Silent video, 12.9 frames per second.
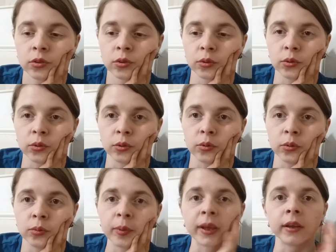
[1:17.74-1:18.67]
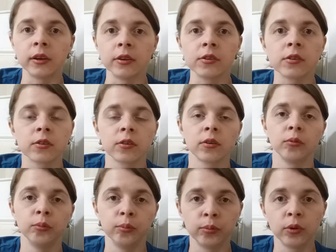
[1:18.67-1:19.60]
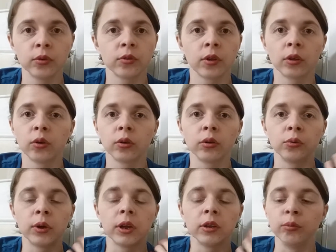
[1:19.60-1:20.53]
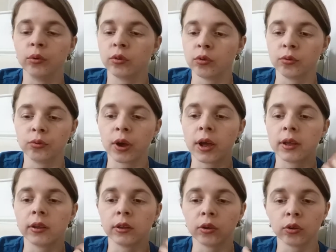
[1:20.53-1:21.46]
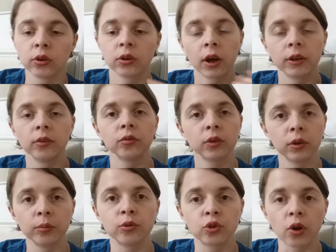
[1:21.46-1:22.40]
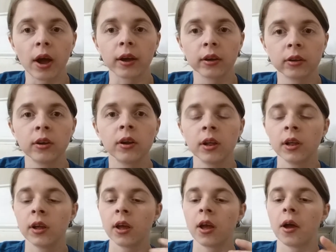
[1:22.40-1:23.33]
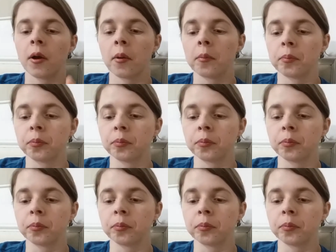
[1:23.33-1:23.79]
to make lists of books that you want to read, books you've read, and you kind of keep track of